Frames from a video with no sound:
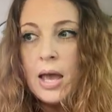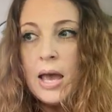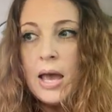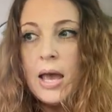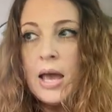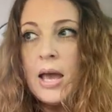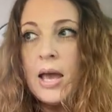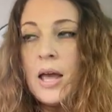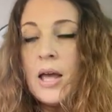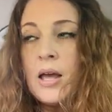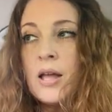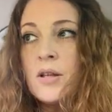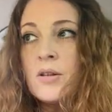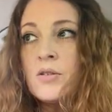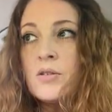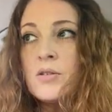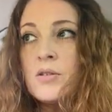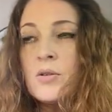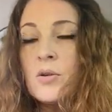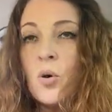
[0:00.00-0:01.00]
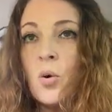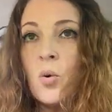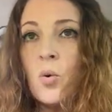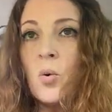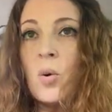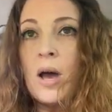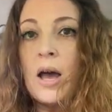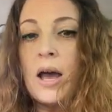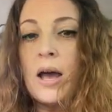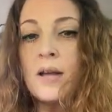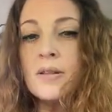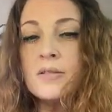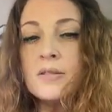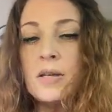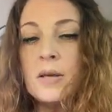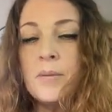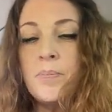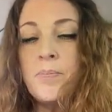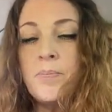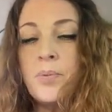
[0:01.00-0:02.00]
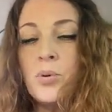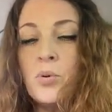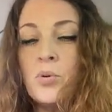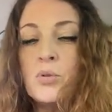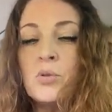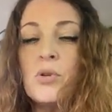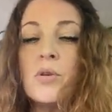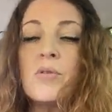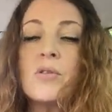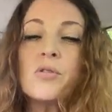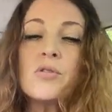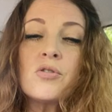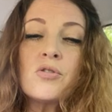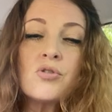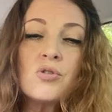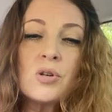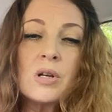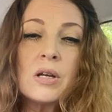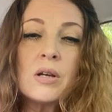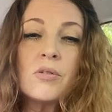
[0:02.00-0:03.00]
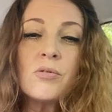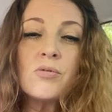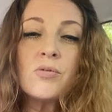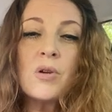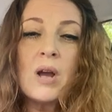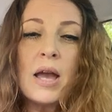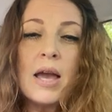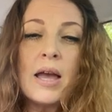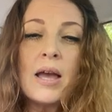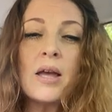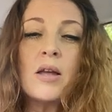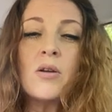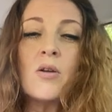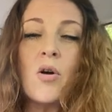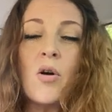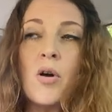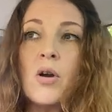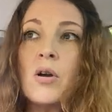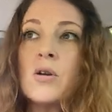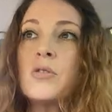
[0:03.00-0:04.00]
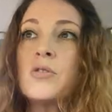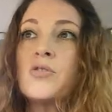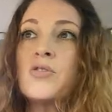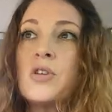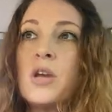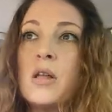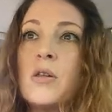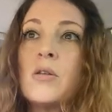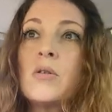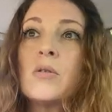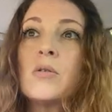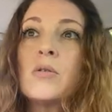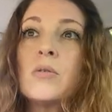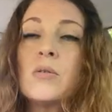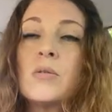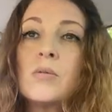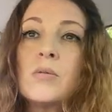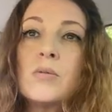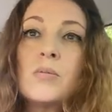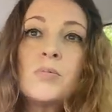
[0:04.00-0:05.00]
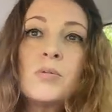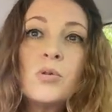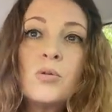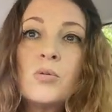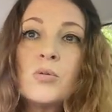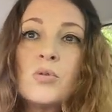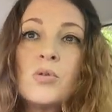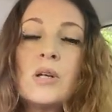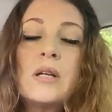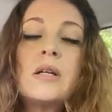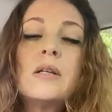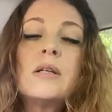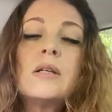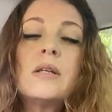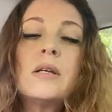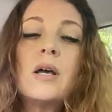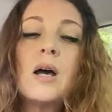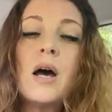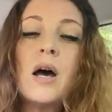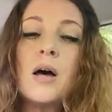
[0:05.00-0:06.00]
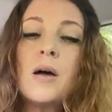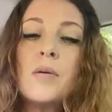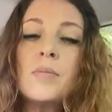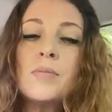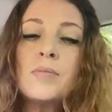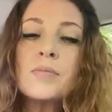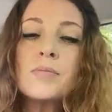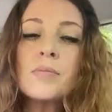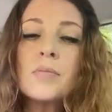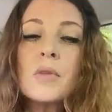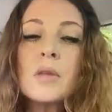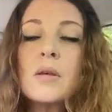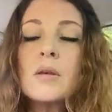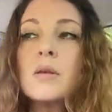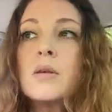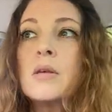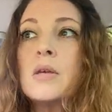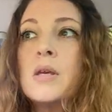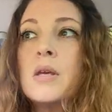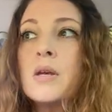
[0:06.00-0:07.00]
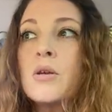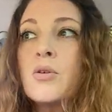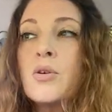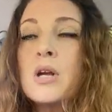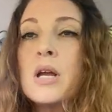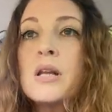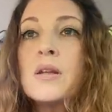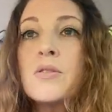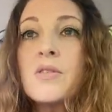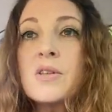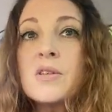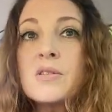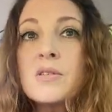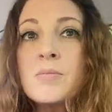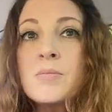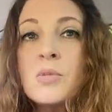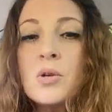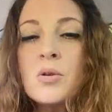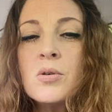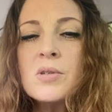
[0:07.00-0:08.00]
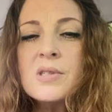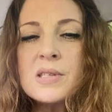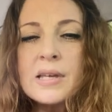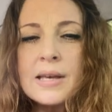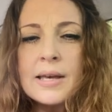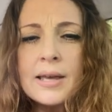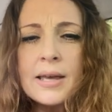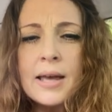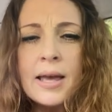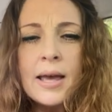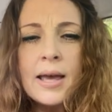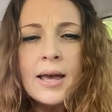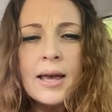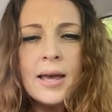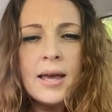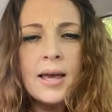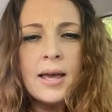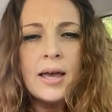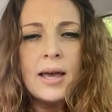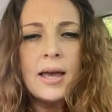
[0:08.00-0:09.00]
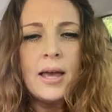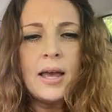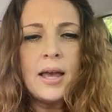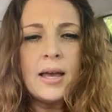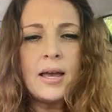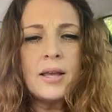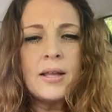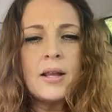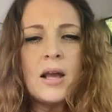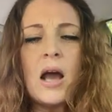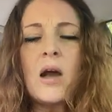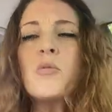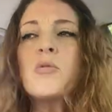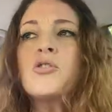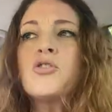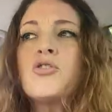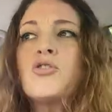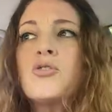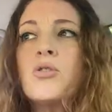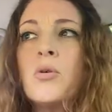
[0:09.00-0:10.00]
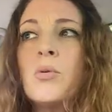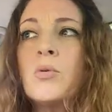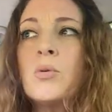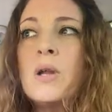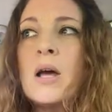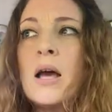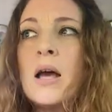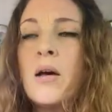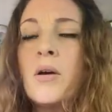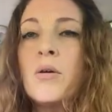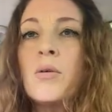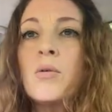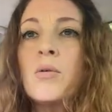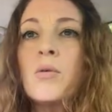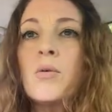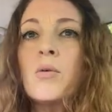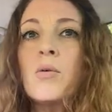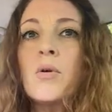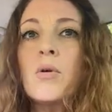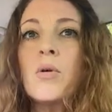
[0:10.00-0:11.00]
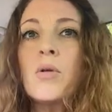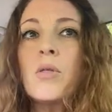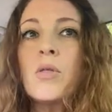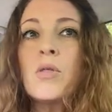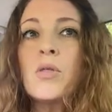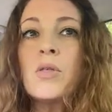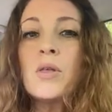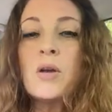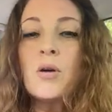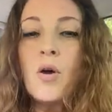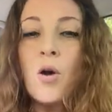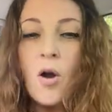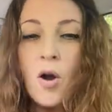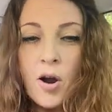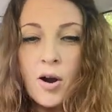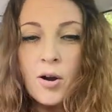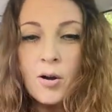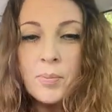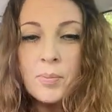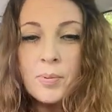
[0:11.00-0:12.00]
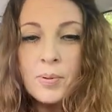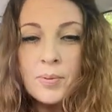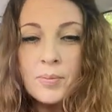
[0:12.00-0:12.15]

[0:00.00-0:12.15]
and so as he pulled on the string of red, orange, yellow, blue, green, um, he created this music. And I was shown how the harp,